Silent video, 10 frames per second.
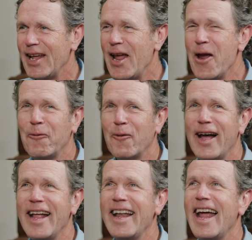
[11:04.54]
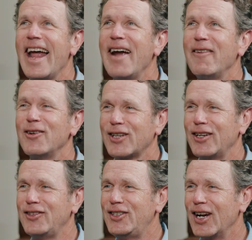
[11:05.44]
it was
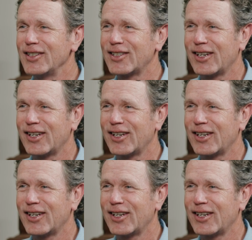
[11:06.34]
like a dust